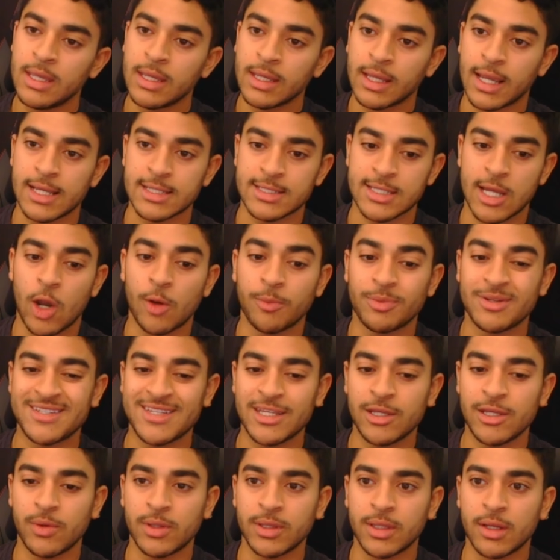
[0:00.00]
guys, I hope to
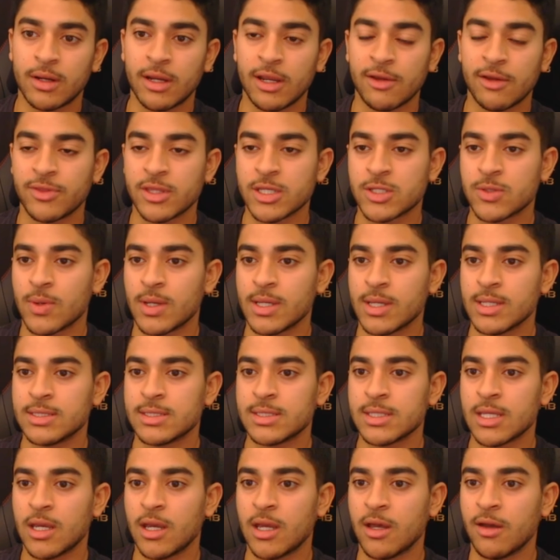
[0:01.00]
see you in there. If this
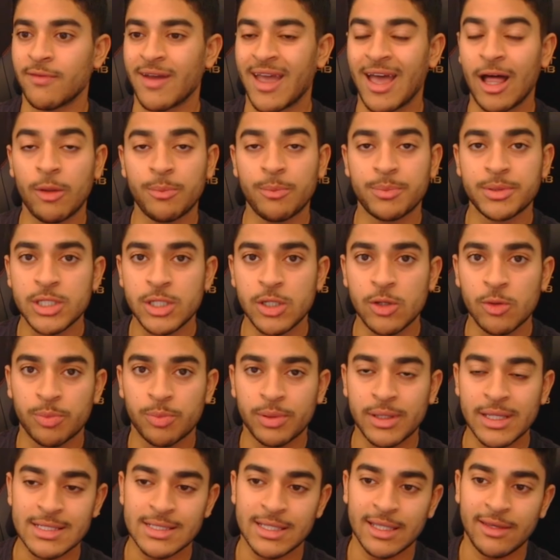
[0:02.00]
was of help to you,
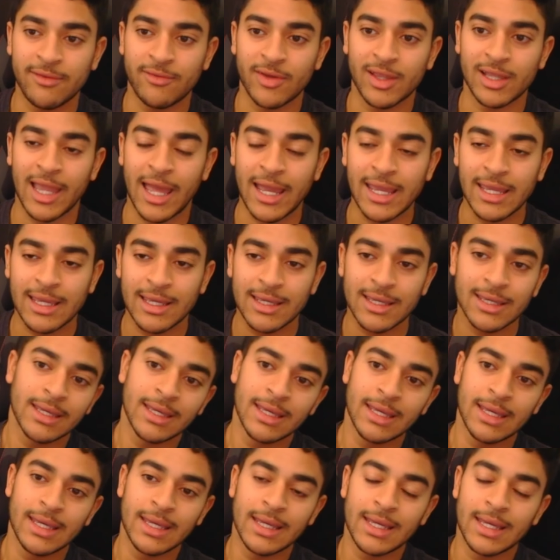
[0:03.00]
please leave a like
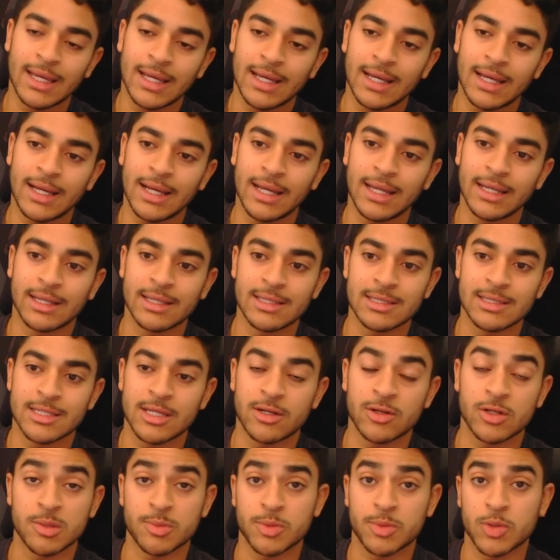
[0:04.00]
and
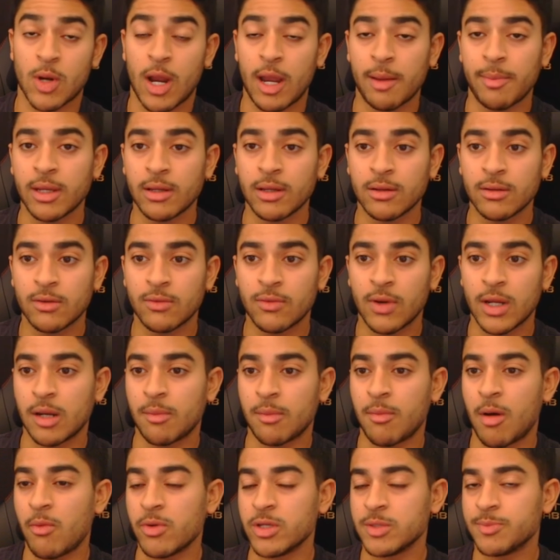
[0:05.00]
consider subscribing, right?
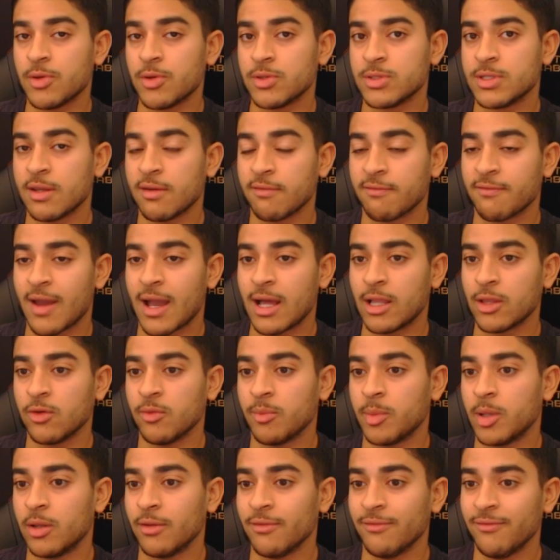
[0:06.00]
I'm always posting
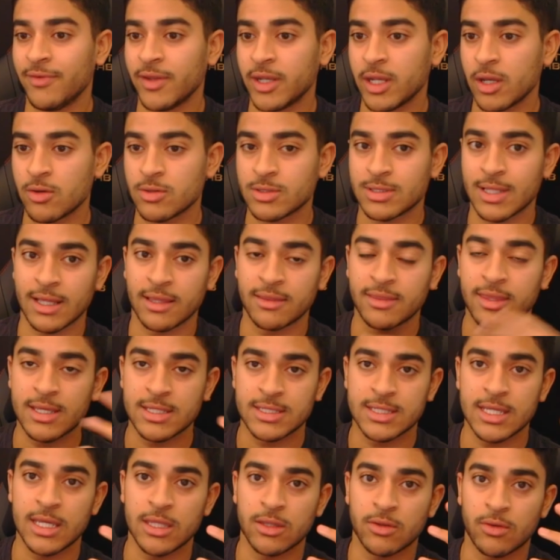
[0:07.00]
valuable videos like
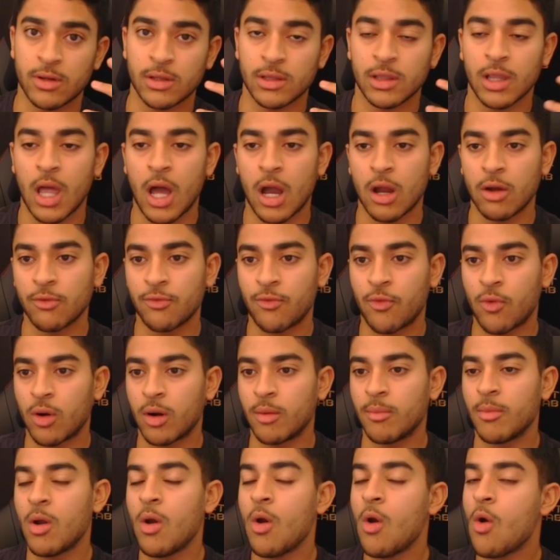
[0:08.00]
this, either in long
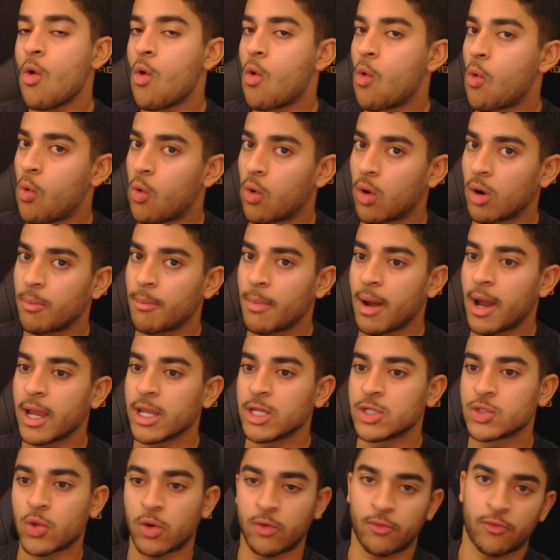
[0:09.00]
form or my
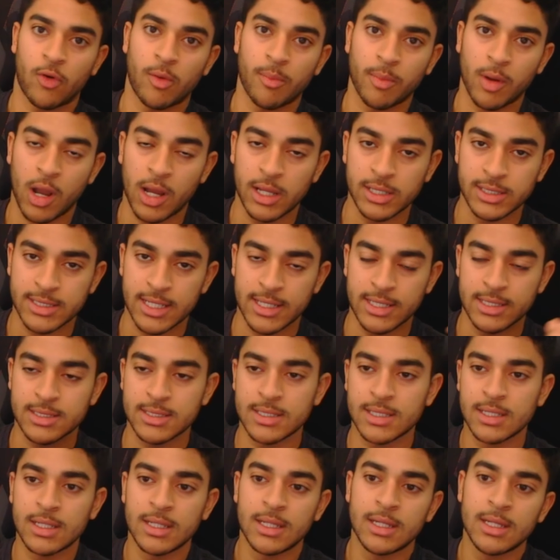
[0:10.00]
short form content,